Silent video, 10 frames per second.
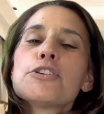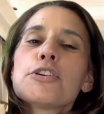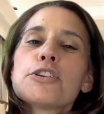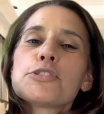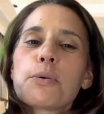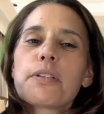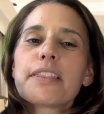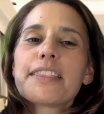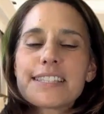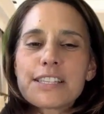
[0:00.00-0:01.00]
So,
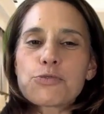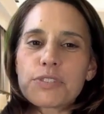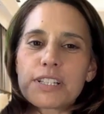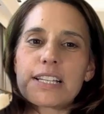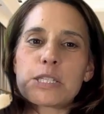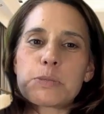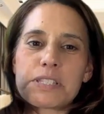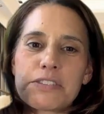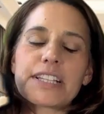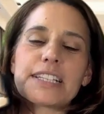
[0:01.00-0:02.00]
this is really
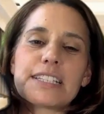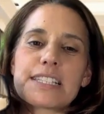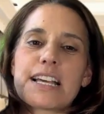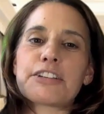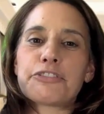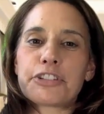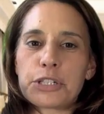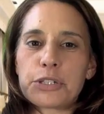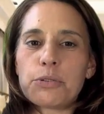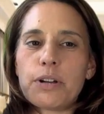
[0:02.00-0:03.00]
specifically designed for
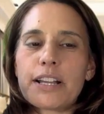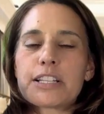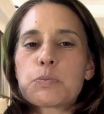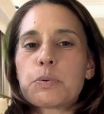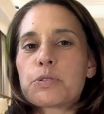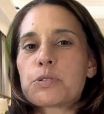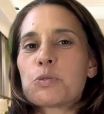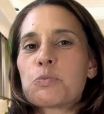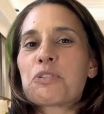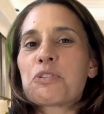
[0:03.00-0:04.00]
you, and it's supposed
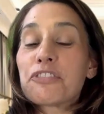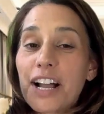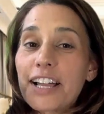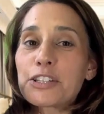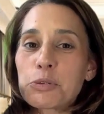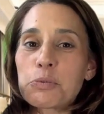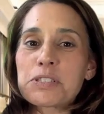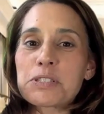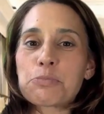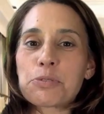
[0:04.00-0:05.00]
to provide you with
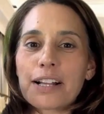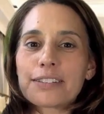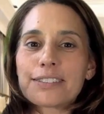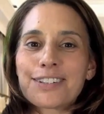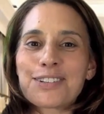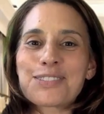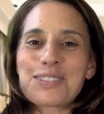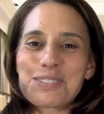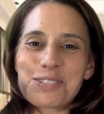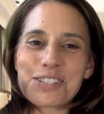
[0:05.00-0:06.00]
some practical
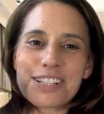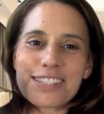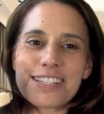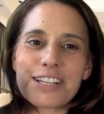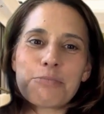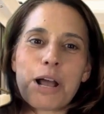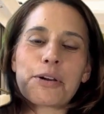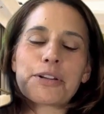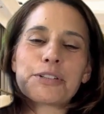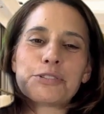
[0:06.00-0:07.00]
solutions and
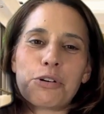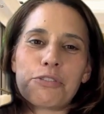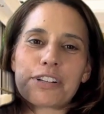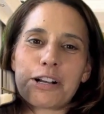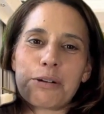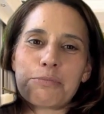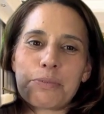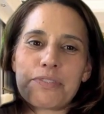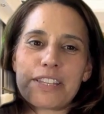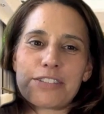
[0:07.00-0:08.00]
empower you to overcome some
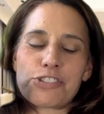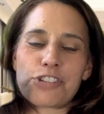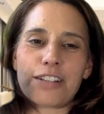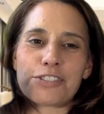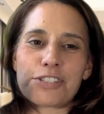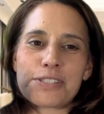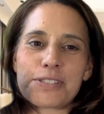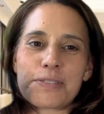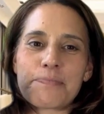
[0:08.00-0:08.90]
of these challenges.